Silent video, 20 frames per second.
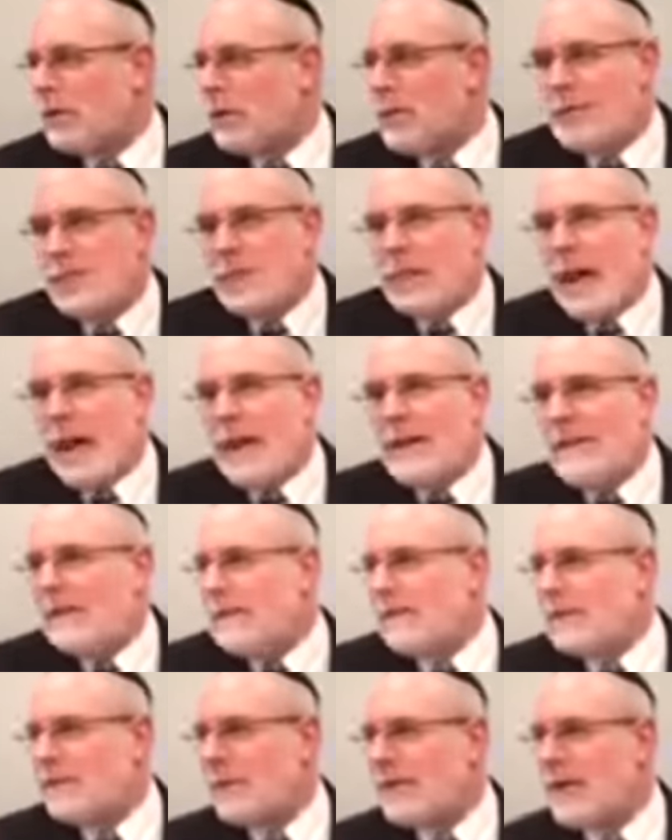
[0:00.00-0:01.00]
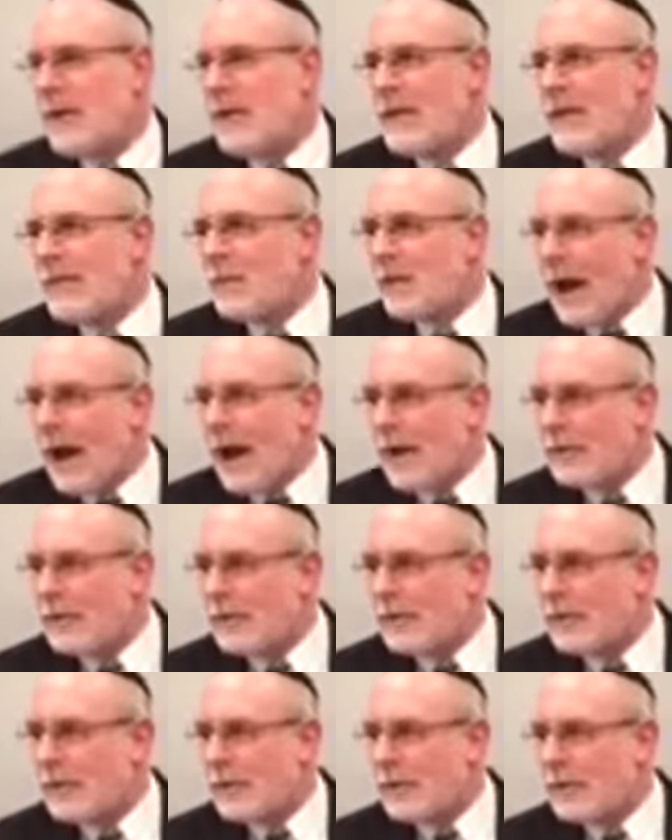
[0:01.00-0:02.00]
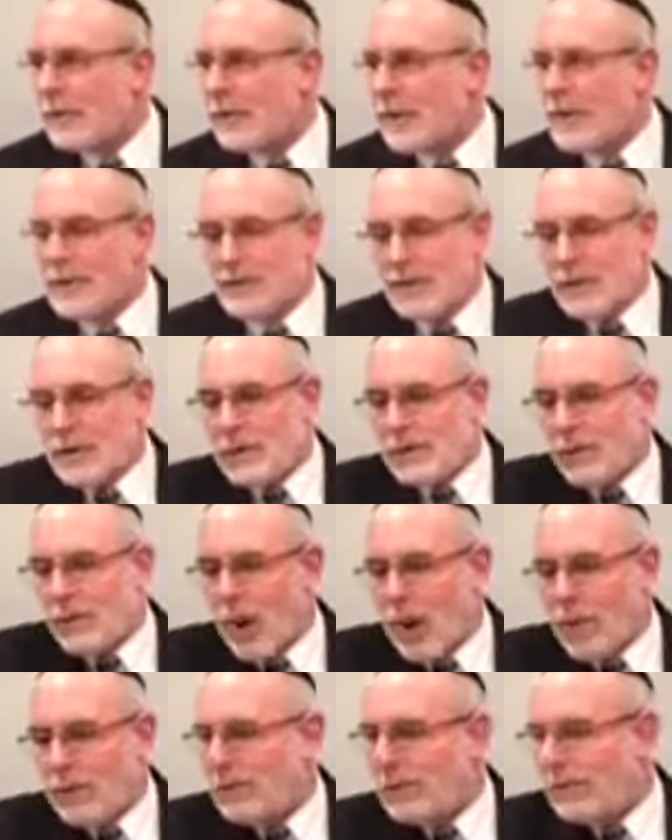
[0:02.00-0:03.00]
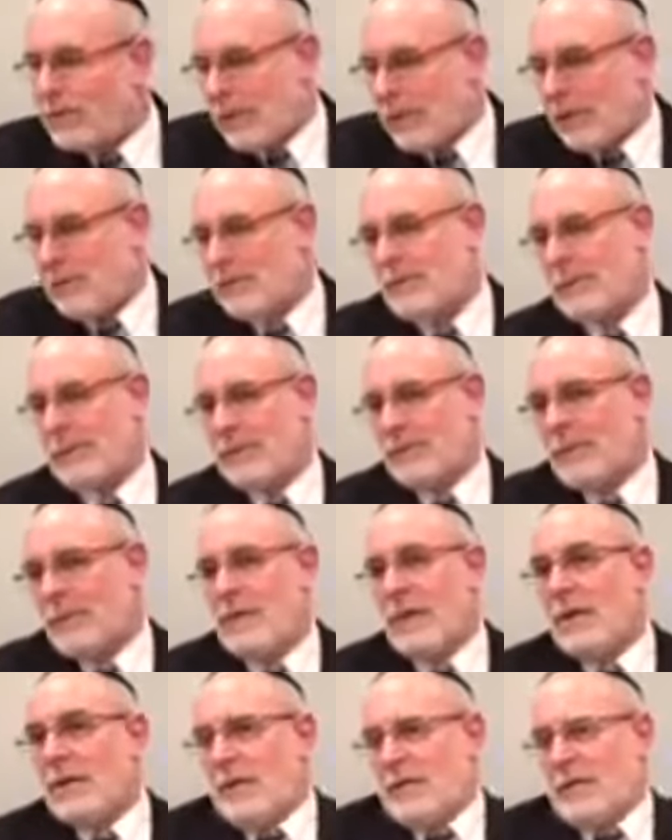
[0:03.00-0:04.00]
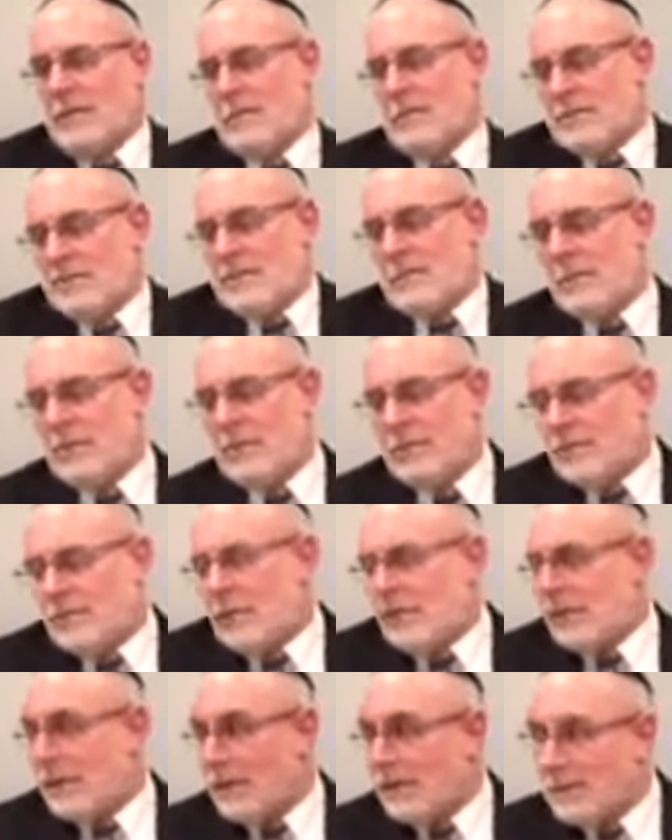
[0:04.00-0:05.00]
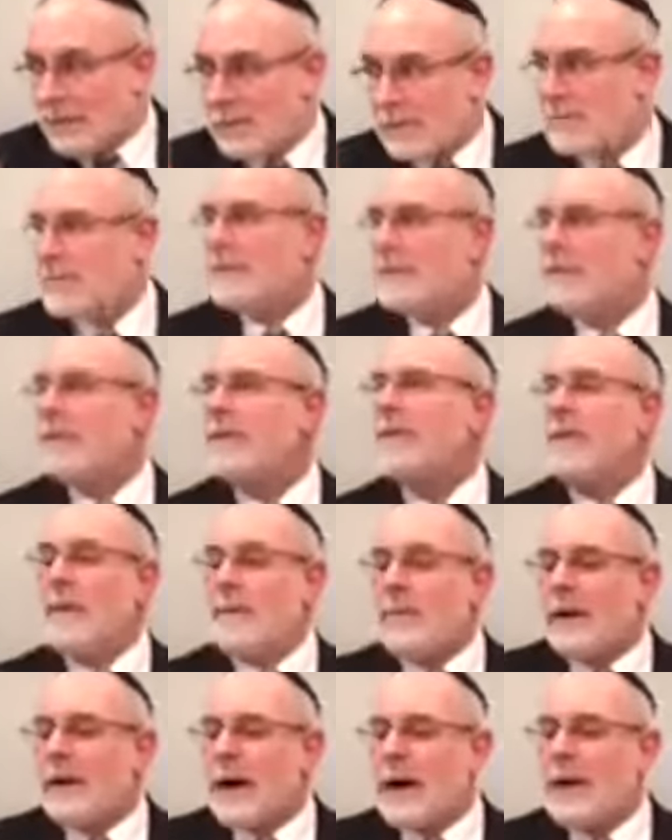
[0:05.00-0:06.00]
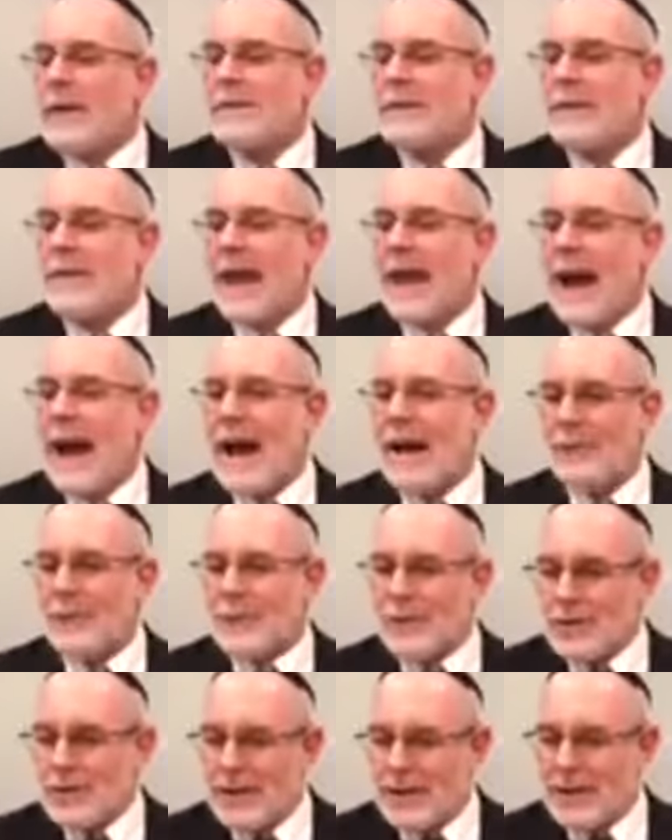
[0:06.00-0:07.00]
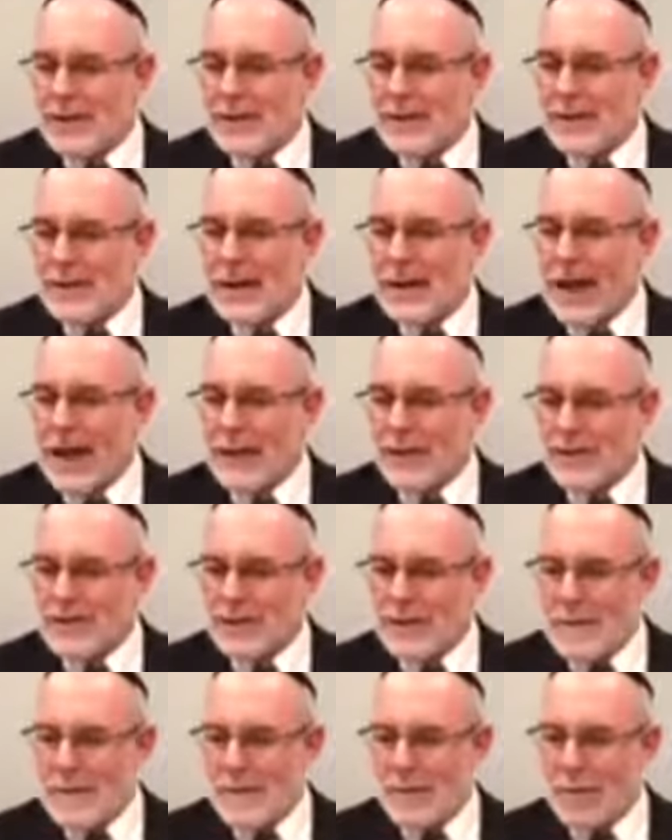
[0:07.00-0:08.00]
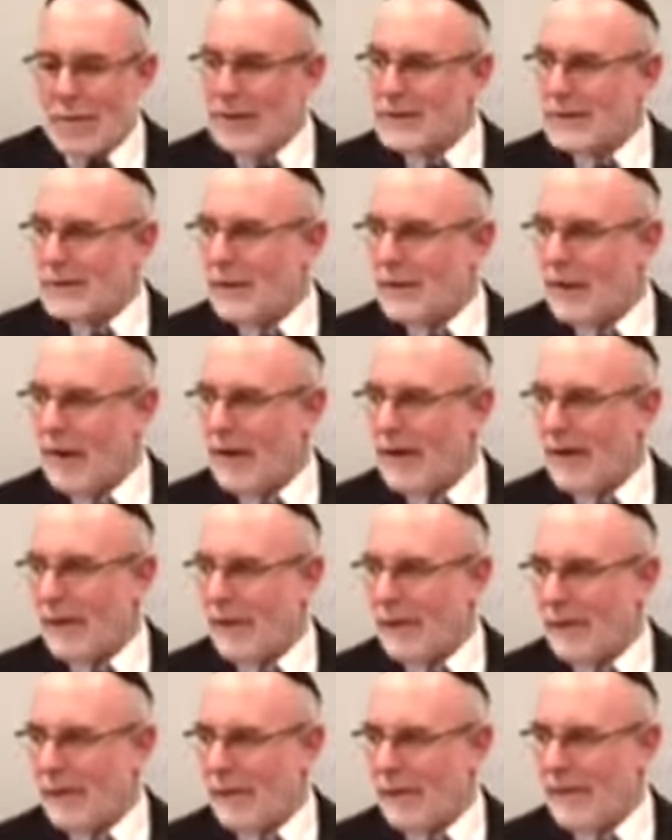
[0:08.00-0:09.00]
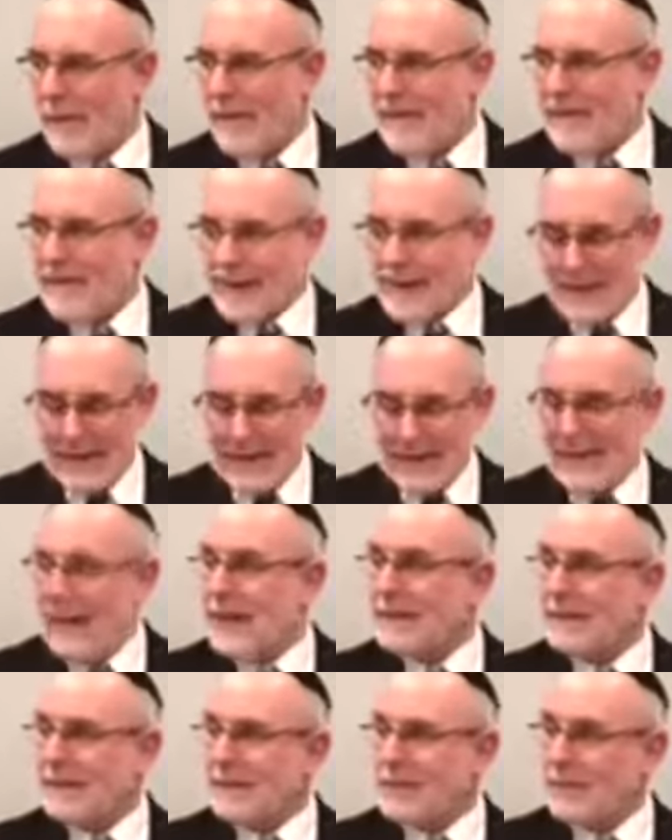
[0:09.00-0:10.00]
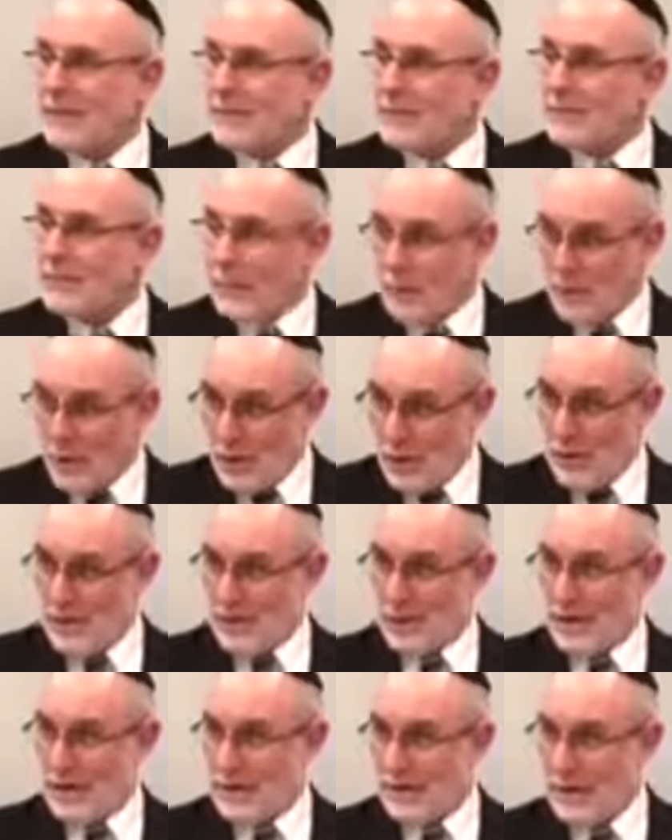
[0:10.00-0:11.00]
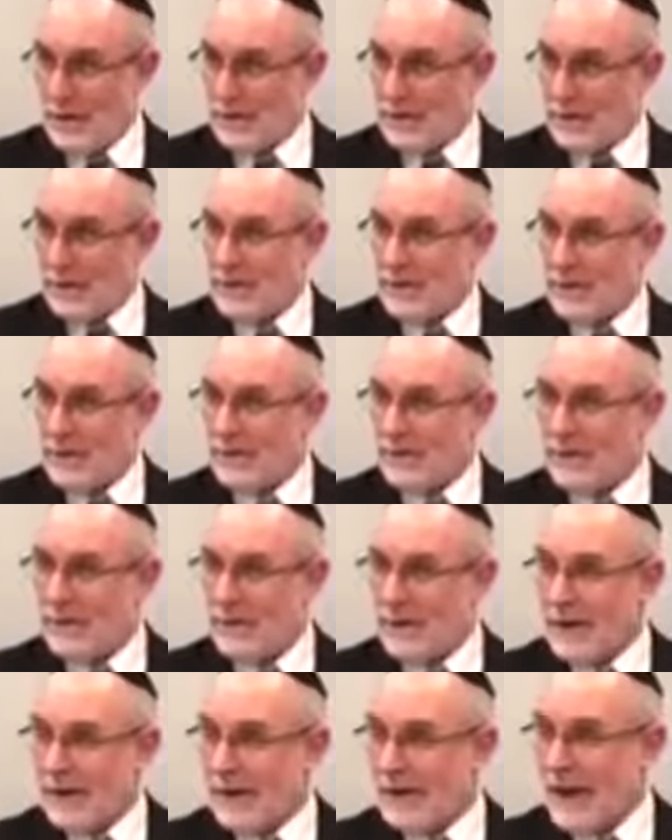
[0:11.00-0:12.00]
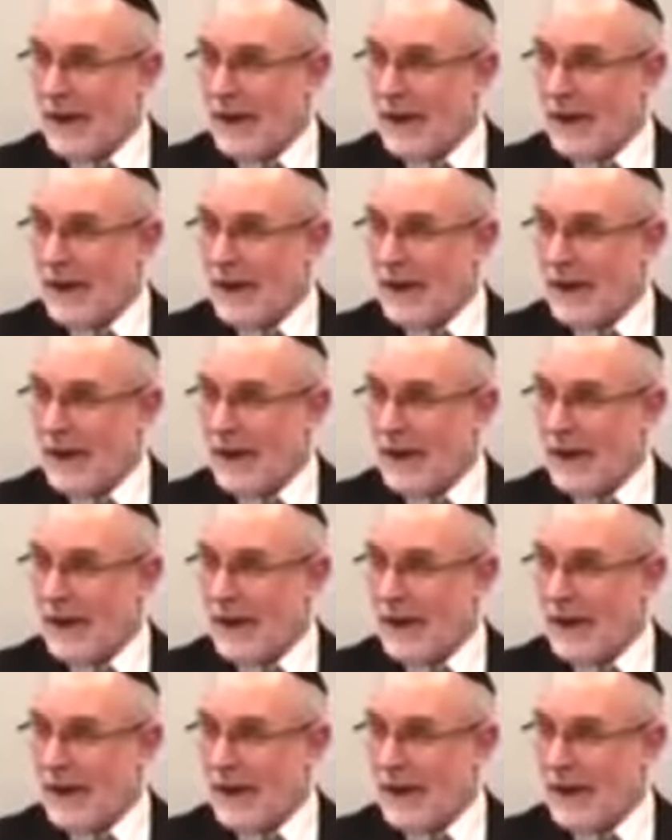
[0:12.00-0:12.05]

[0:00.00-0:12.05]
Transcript: He was lighting this in, the, in house. She drove from. Uh, who's the, because that when she did that, she impressed upon him an identity, a huge identity. Right?